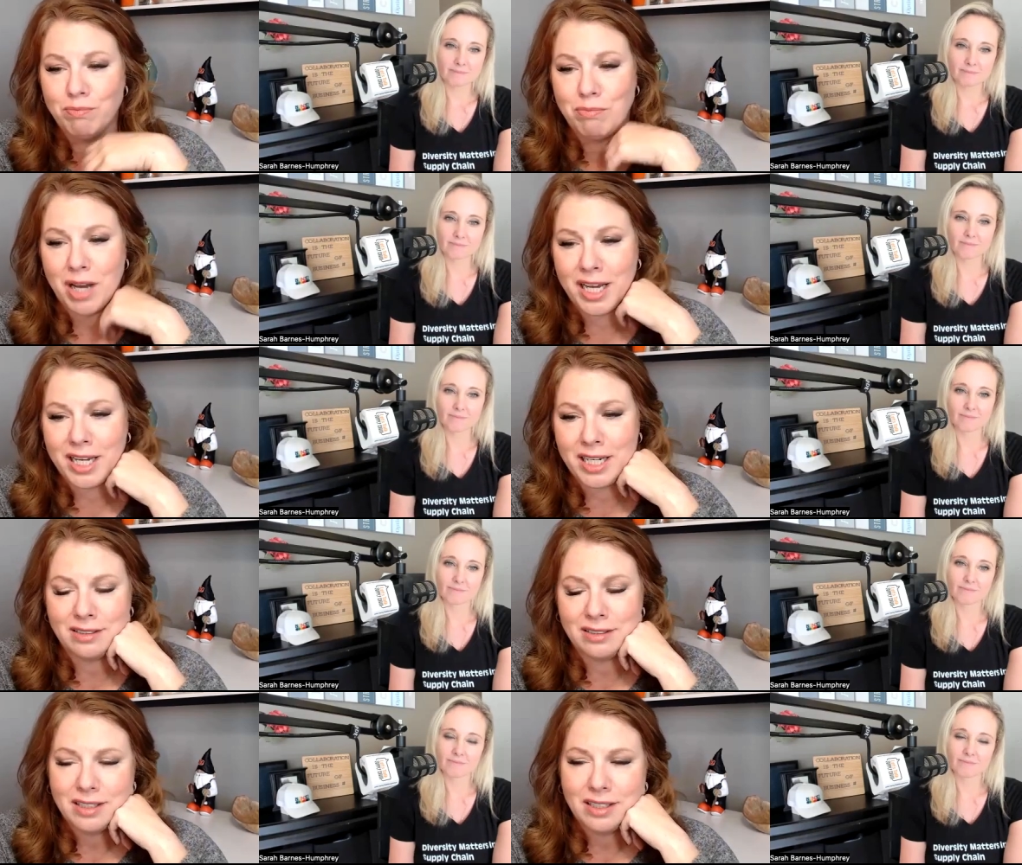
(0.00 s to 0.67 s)

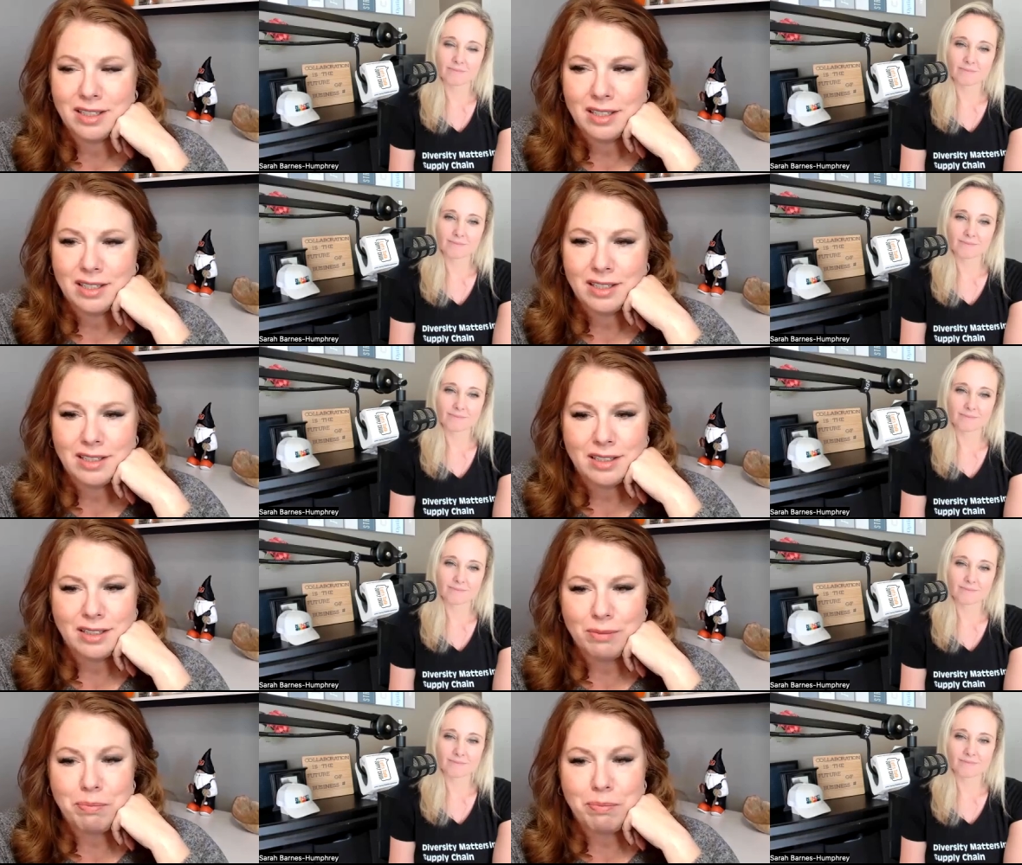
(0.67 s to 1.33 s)
Speaker 1: my
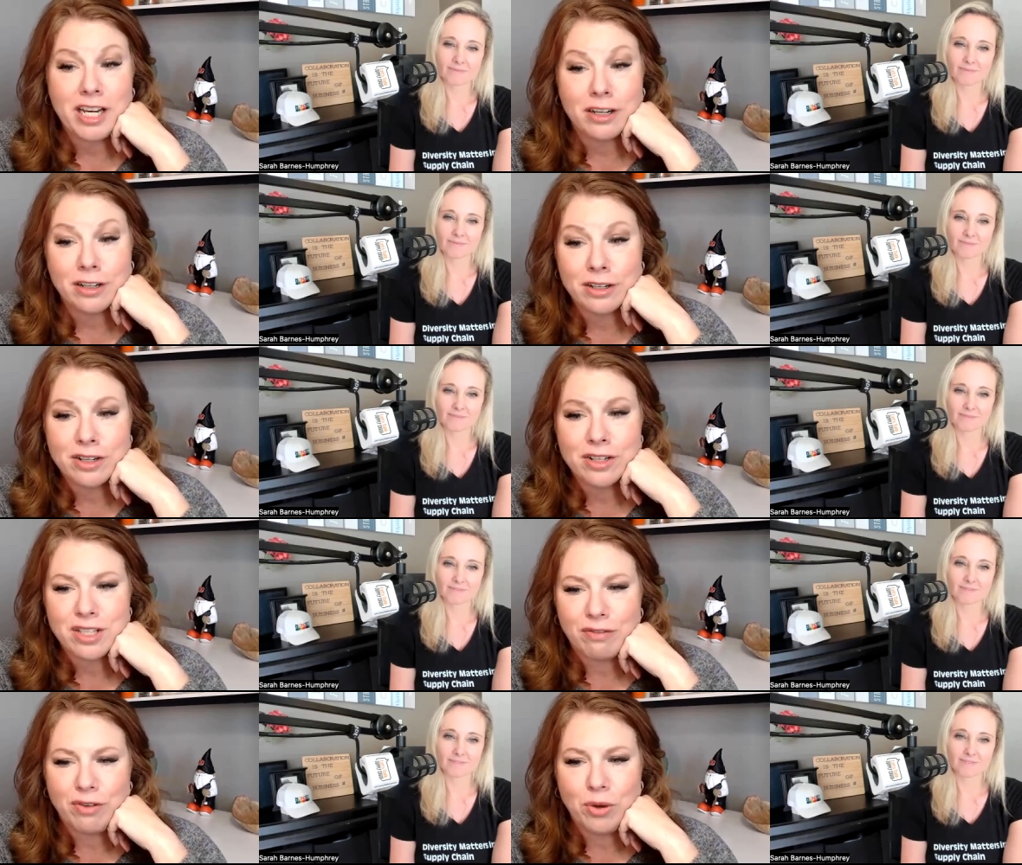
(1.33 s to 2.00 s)

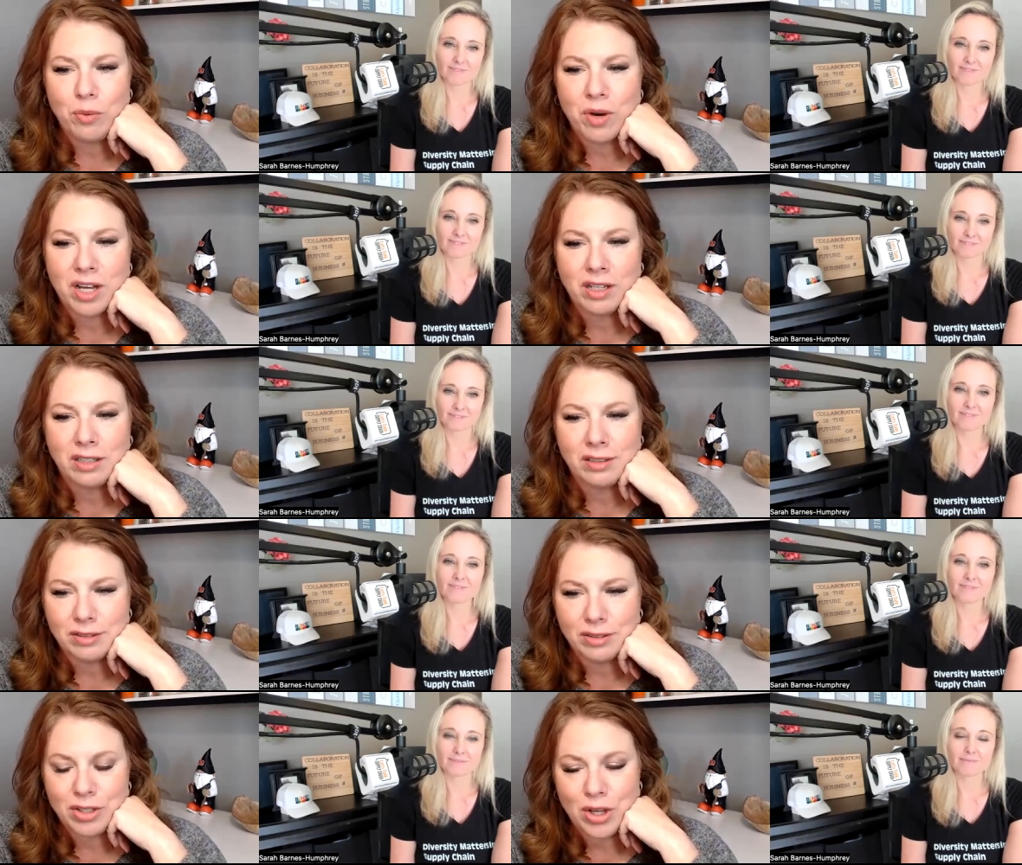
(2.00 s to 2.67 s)
ears, if you
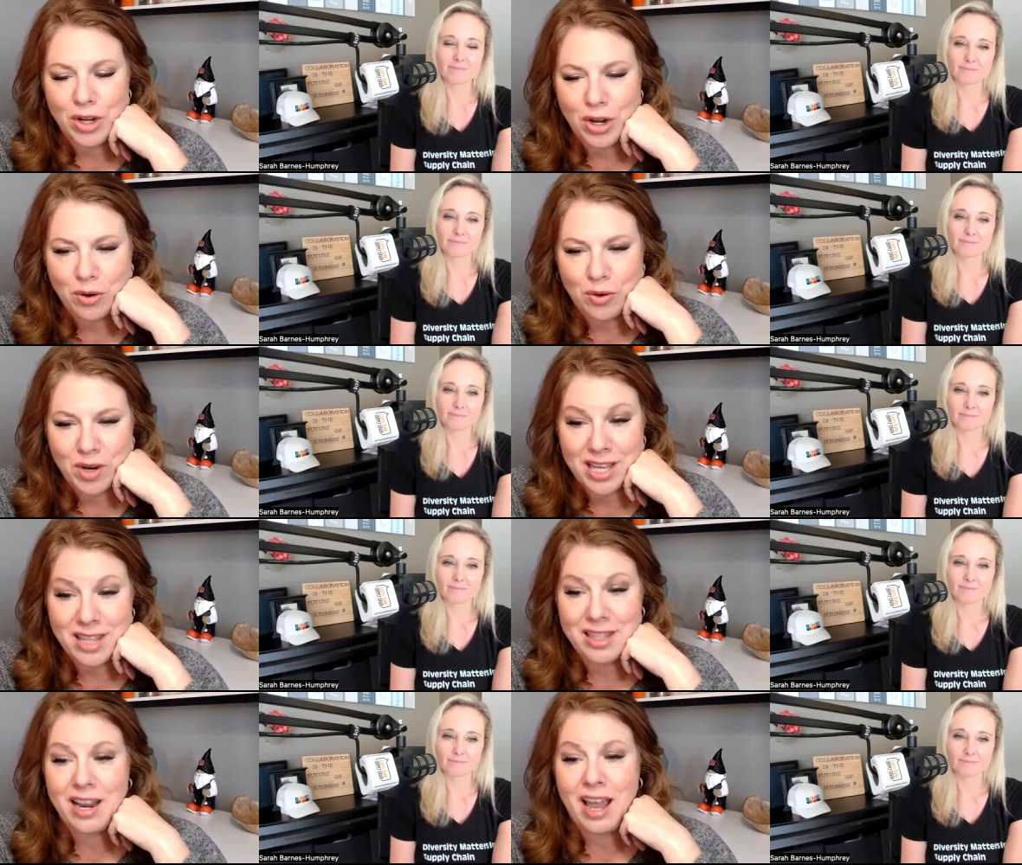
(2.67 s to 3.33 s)
will, you know,
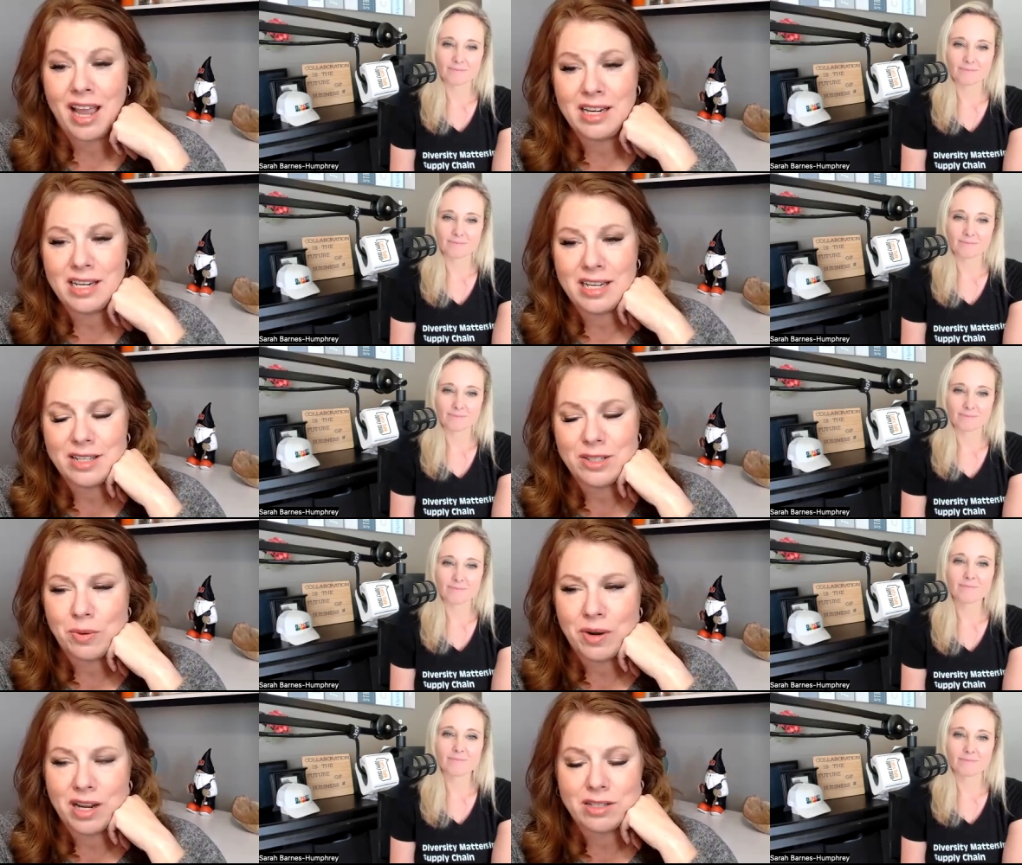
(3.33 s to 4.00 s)
in the
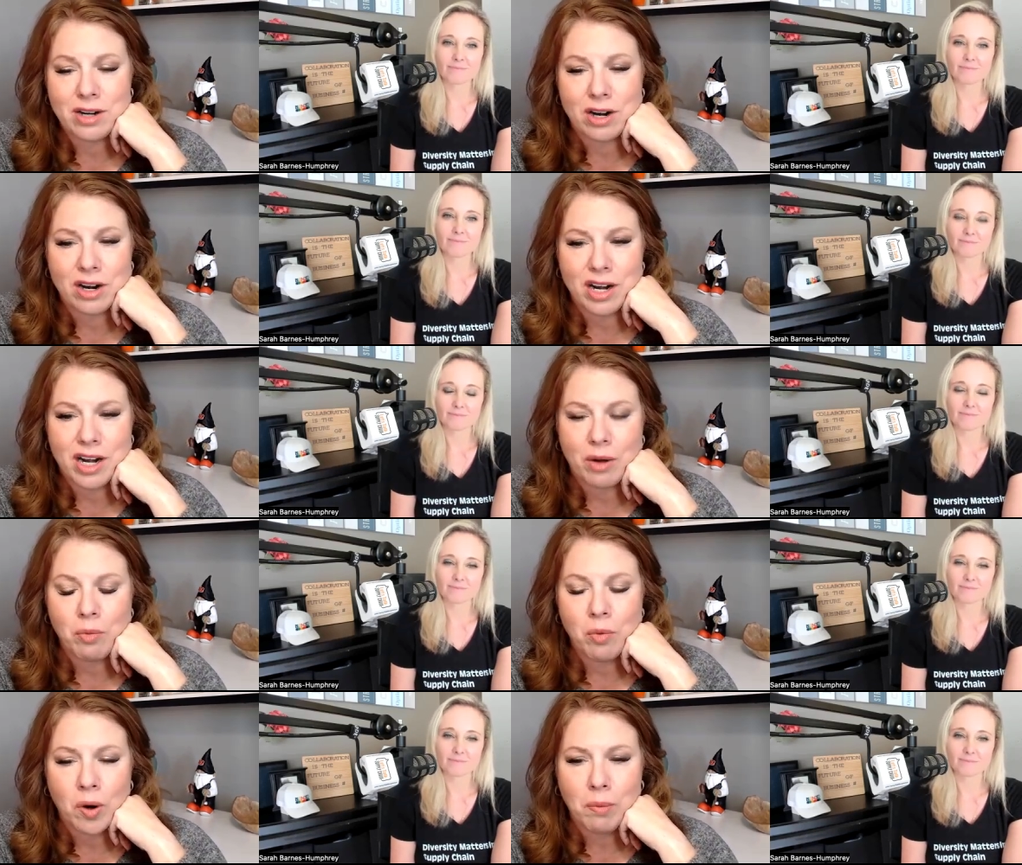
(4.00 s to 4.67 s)
90s when I started
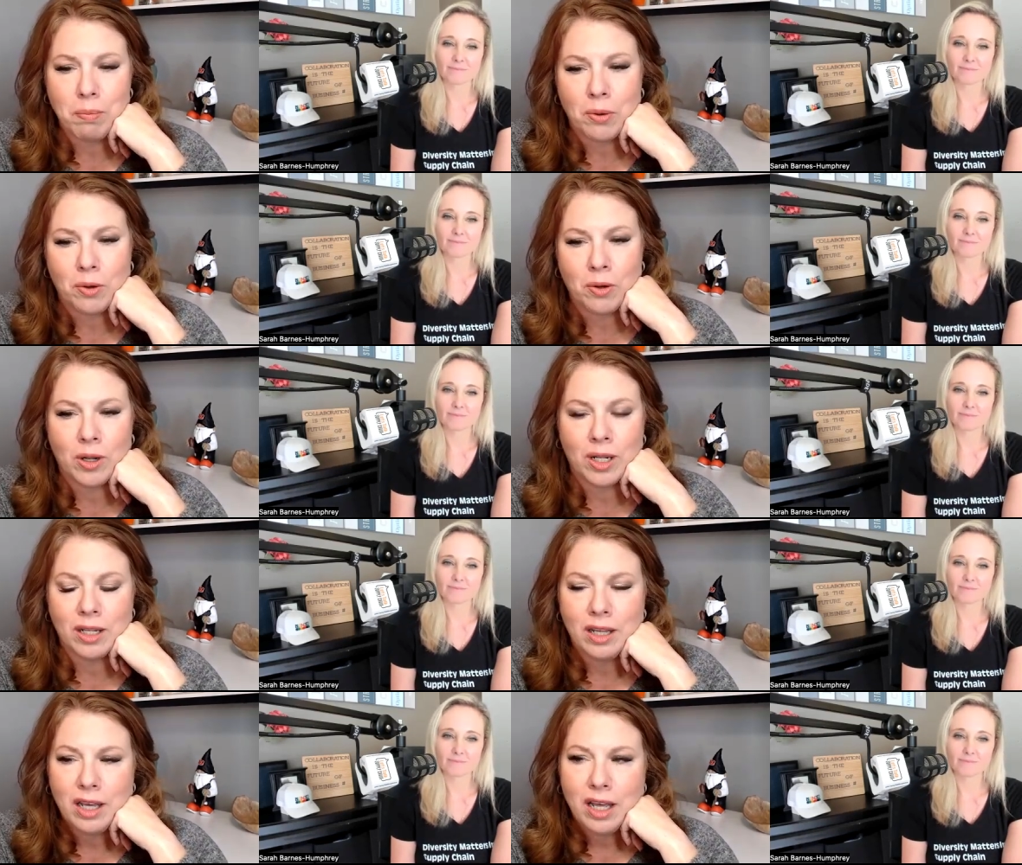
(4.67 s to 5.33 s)
at
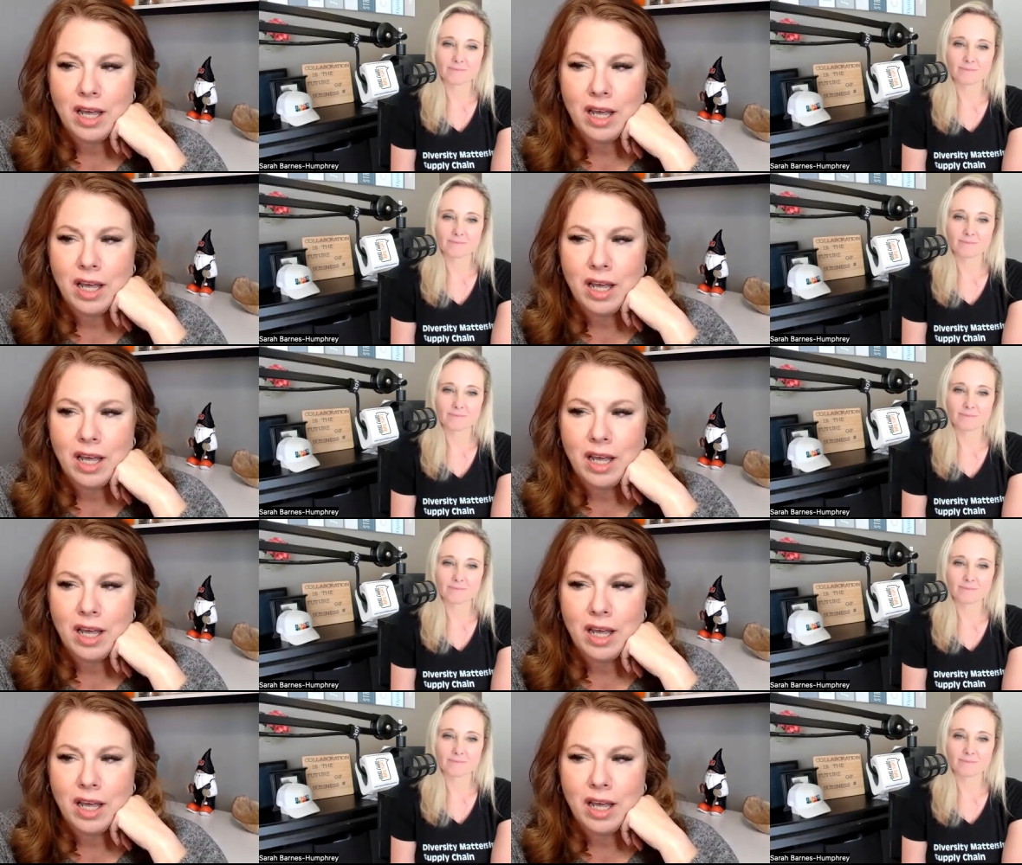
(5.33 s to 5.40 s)
Whirlpool,